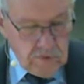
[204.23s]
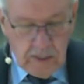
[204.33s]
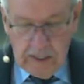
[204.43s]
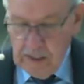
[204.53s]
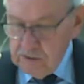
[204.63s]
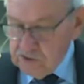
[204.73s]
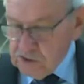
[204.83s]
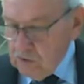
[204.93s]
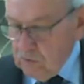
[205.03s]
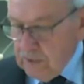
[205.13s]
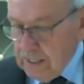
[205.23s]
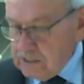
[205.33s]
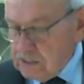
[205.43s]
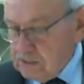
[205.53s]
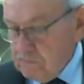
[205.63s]
And so
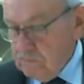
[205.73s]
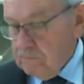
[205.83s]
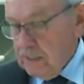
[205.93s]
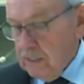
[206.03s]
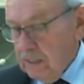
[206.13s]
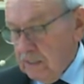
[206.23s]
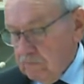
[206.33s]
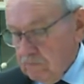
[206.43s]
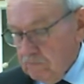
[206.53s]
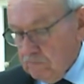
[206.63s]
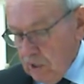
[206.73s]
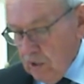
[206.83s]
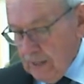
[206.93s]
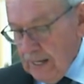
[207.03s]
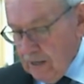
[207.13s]
that's being
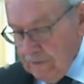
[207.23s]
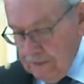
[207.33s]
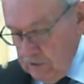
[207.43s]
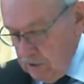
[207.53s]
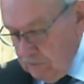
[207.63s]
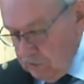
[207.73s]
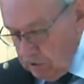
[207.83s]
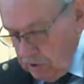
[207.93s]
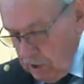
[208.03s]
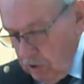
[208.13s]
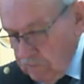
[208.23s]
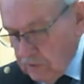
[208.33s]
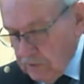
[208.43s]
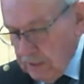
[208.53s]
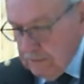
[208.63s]
brought out here. If you look
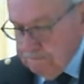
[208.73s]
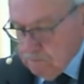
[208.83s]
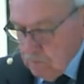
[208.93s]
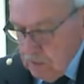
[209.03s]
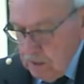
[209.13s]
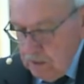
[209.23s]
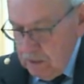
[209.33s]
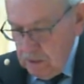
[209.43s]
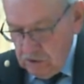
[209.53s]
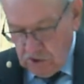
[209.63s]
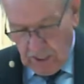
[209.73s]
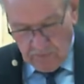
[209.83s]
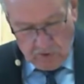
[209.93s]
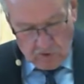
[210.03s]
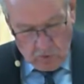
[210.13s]
over in
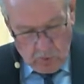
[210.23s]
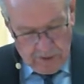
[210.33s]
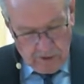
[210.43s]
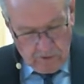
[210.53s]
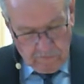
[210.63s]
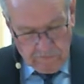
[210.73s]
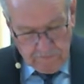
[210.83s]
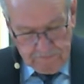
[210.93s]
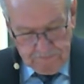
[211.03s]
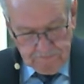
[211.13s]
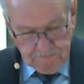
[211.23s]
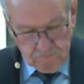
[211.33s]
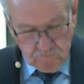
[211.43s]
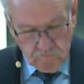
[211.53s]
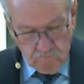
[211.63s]
chapter 12,
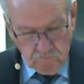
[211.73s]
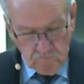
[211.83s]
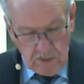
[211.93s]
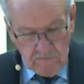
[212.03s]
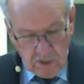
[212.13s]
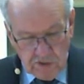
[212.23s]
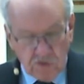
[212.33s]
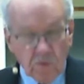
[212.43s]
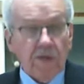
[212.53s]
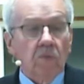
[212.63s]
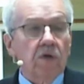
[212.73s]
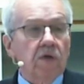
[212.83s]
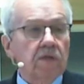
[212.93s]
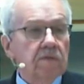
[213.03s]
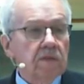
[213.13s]
verse 21,